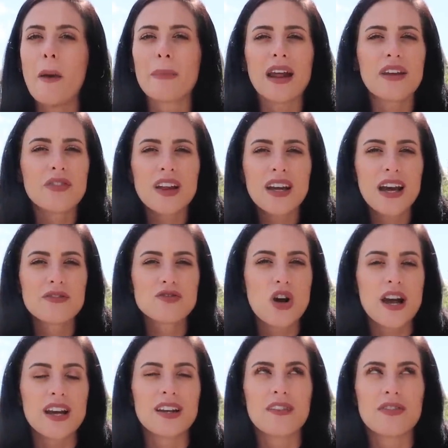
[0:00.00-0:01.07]
But I feel like I've
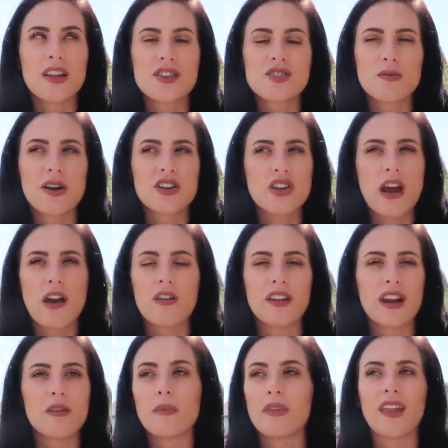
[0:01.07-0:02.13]
tried enough things on my channel
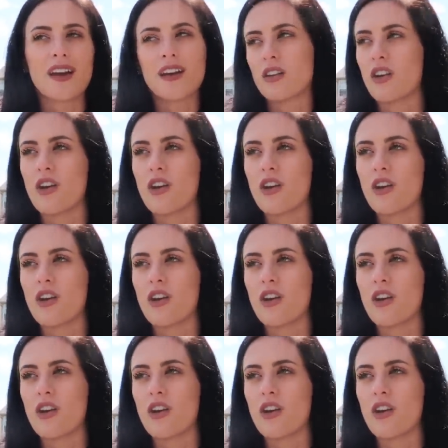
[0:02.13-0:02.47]
that I've been like,